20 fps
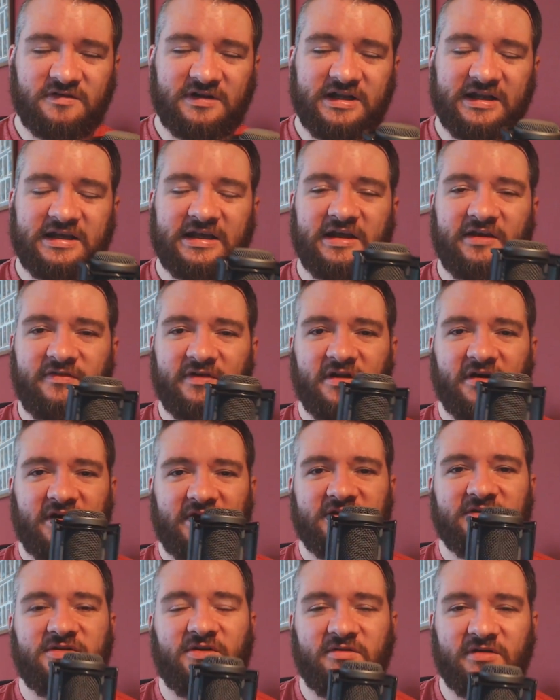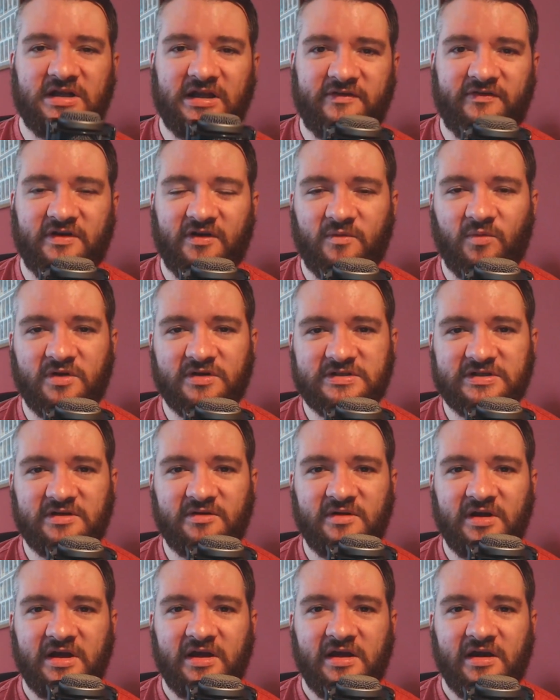Click it if you like, and don't click if you don't want to,
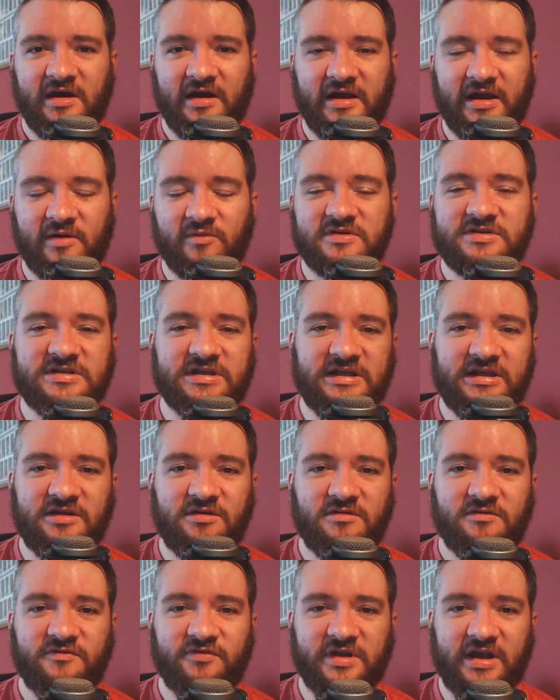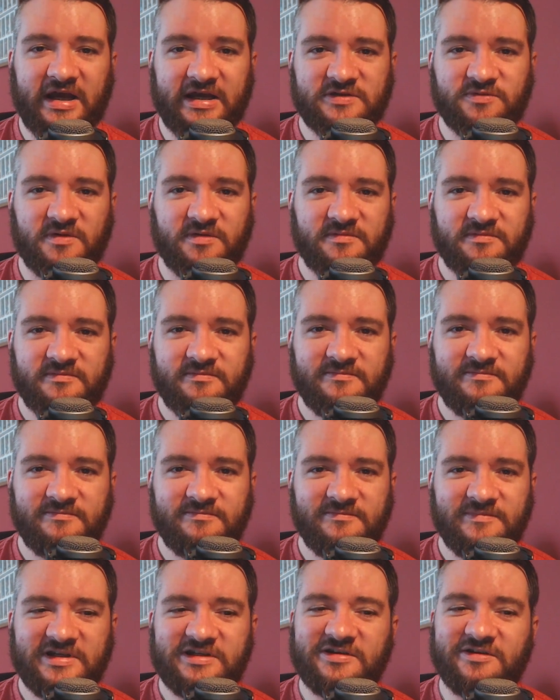and I will see you for the next one.
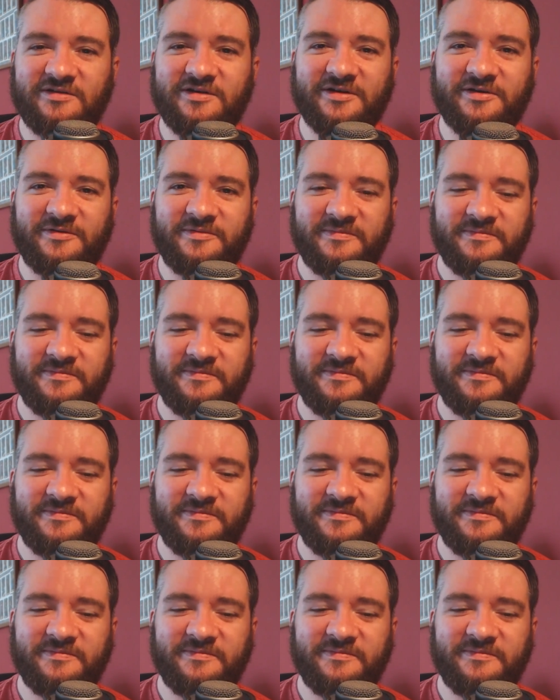Toodaloo.